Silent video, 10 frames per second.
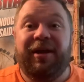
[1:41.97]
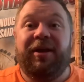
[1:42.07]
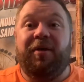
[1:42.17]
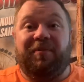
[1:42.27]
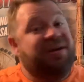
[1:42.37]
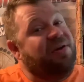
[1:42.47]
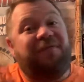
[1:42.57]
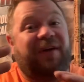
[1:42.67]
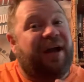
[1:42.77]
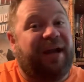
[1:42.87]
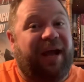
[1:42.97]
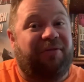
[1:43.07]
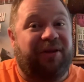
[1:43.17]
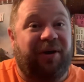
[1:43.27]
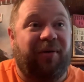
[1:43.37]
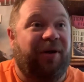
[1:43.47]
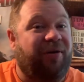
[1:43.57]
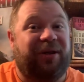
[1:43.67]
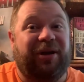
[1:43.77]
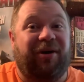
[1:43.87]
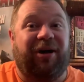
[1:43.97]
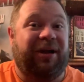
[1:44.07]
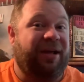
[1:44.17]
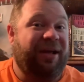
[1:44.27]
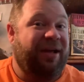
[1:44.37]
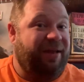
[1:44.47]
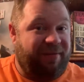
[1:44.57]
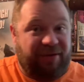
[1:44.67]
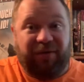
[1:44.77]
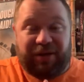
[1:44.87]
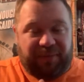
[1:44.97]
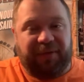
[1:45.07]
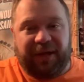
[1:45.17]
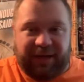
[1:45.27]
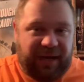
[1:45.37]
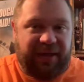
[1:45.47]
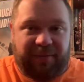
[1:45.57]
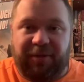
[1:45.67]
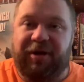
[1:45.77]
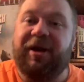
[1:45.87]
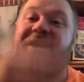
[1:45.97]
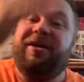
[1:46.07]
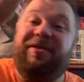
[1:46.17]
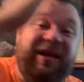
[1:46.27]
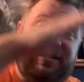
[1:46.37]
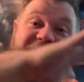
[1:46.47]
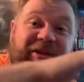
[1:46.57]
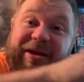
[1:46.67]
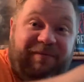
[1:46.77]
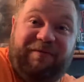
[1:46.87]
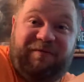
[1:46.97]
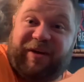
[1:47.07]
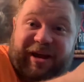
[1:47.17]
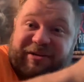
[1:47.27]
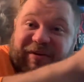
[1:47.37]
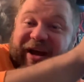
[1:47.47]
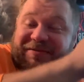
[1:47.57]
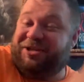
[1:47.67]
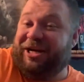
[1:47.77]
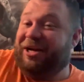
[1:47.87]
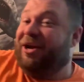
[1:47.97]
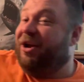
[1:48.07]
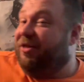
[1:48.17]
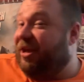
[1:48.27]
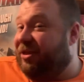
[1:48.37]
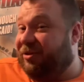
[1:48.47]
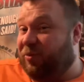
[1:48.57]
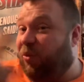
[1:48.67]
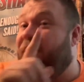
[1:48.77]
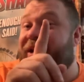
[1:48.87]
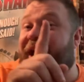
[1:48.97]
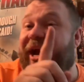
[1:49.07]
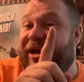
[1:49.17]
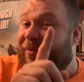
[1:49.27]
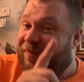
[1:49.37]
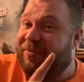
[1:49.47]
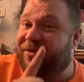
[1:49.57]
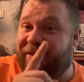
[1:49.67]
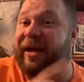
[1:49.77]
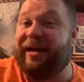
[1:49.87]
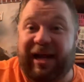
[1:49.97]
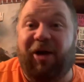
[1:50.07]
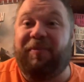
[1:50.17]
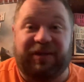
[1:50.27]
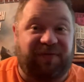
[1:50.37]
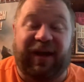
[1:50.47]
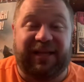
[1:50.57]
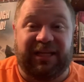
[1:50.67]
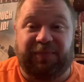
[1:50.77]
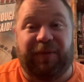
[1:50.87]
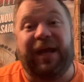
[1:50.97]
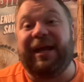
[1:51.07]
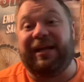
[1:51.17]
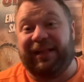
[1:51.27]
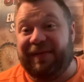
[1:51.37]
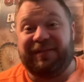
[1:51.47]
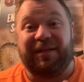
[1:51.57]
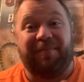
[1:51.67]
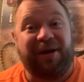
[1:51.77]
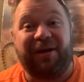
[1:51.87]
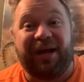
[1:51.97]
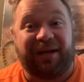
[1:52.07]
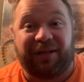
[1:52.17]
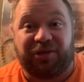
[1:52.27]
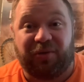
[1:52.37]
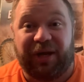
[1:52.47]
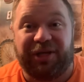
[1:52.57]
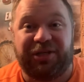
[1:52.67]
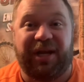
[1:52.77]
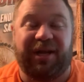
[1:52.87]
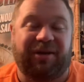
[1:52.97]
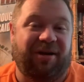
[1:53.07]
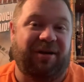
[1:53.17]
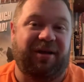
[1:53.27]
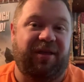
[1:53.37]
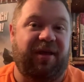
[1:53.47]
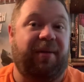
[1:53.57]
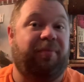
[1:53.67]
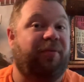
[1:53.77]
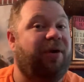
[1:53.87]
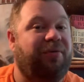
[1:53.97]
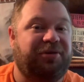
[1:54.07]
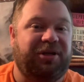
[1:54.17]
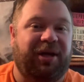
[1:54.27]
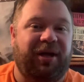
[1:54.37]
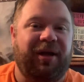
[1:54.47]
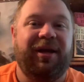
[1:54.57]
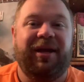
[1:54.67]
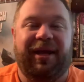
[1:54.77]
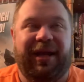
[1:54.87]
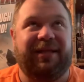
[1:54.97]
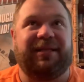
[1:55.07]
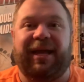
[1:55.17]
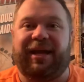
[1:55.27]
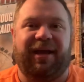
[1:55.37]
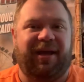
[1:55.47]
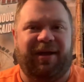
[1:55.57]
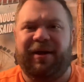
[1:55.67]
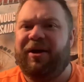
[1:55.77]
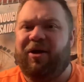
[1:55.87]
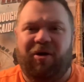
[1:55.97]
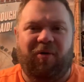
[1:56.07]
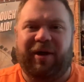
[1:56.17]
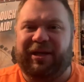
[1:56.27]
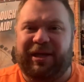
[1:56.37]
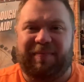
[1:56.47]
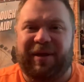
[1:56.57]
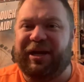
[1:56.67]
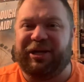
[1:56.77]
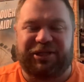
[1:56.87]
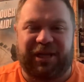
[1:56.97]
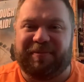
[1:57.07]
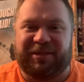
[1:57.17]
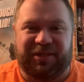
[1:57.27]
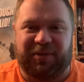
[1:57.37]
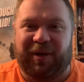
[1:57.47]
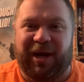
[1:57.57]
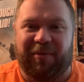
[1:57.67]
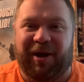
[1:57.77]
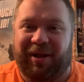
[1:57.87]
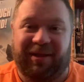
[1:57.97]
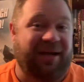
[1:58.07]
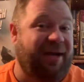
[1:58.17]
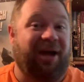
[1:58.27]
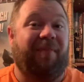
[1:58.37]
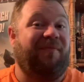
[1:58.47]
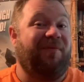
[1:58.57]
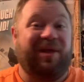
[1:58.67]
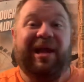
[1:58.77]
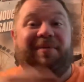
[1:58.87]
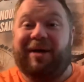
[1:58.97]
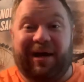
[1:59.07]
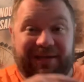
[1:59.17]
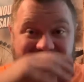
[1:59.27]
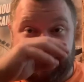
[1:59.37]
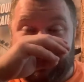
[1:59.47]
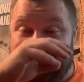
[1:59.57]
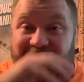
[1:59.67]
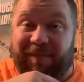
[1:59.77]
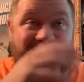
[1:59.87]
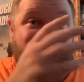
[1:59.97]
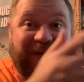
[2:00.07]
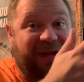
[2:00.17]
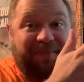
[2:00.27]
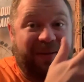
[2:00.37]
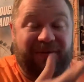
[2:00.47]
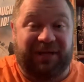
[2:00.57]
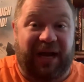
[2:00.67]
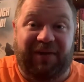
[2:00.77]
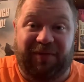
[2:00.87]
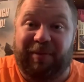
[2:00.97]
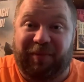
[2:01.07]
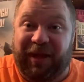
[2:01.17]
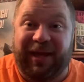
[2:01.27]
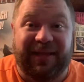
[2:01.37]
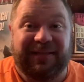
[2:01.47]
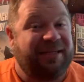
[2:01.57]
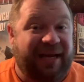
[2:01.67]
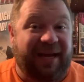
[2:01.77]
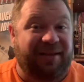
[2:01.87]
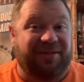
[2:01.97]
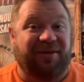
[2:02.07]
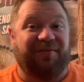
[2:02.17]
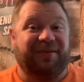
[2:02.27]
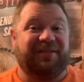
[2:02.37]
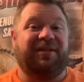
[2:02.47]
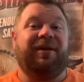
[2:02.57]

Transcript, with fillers: We do find out, though, early on, during the plague, not in the book, this is all like phase five shit, that there's one item that can help us fight this plague, and it lives in the Mariana the Trench, and it's called ambrosia. It's like a oily pinkish substance, the way I read it, that can help with antibodies and stuff to help fight people dying from the plague that's attacking the surface.